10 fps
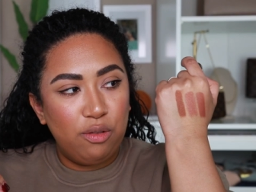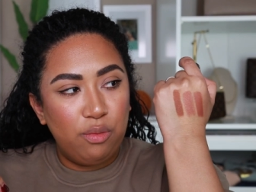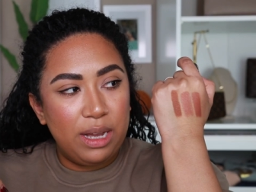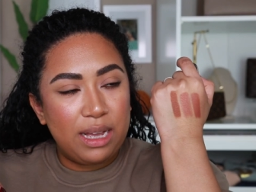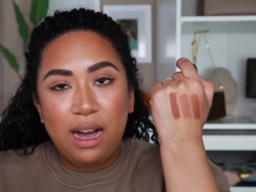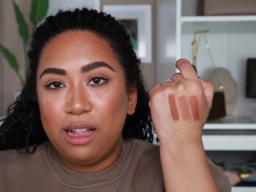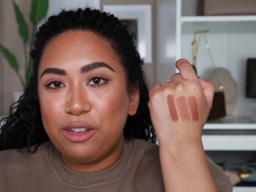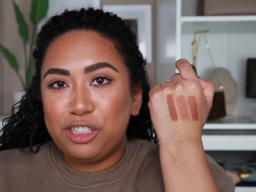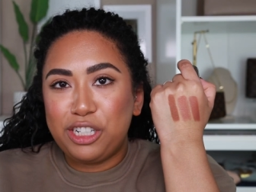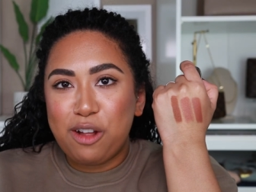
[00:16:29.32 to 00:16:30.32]
what
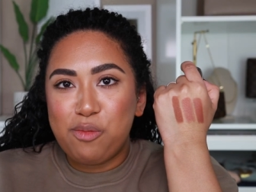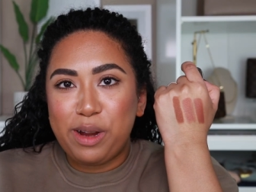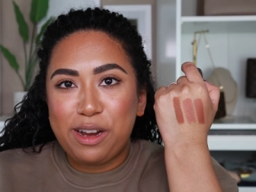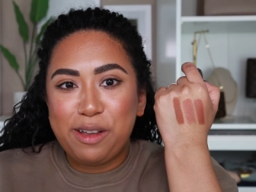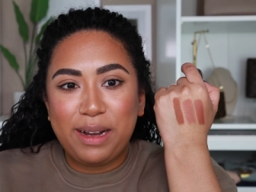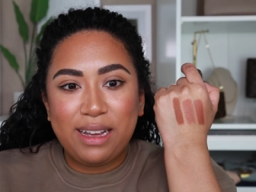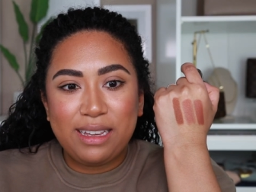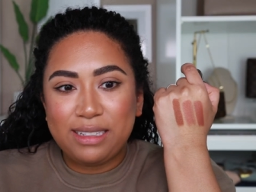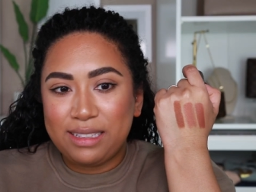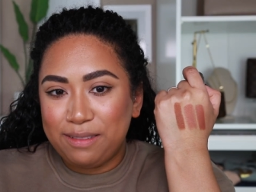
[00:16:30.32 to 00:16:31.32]
color should I wear, you
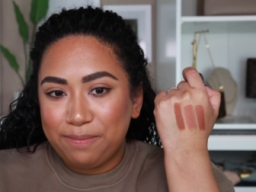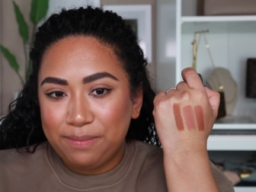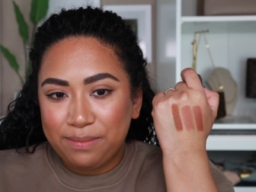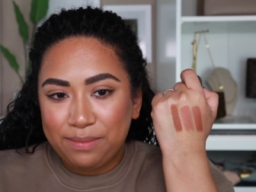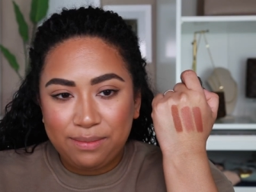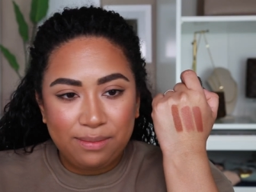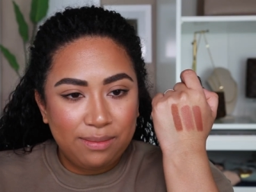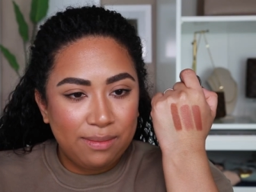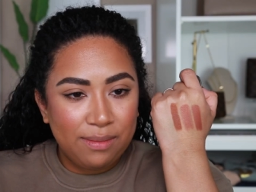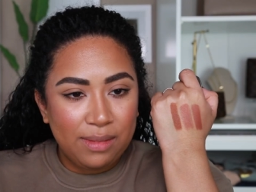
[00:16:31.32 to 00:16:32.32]
guys?
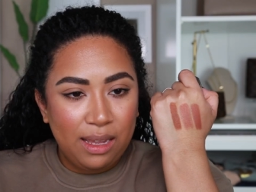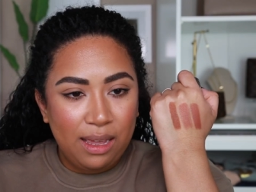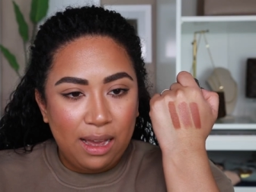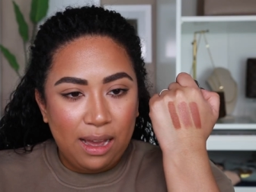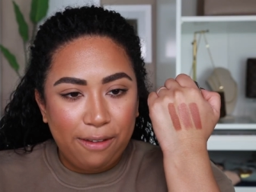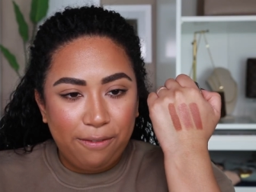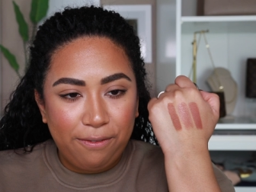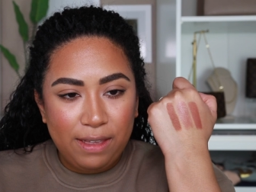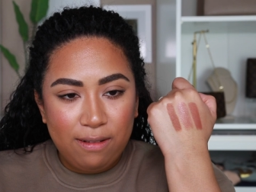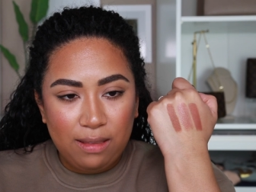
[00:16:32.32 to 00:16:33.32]
I
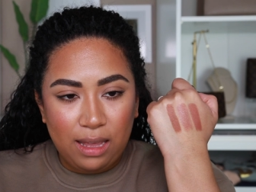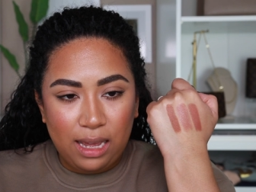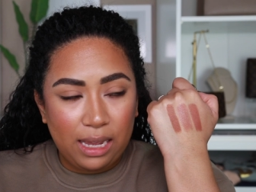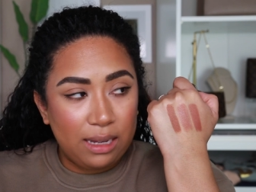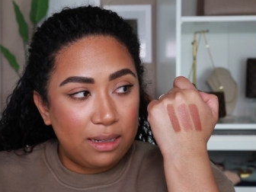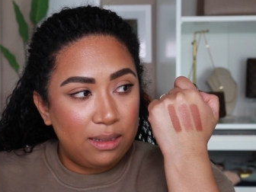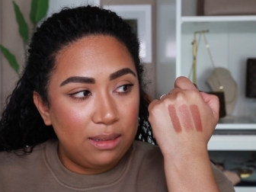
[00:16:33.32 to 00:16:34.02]
feel like,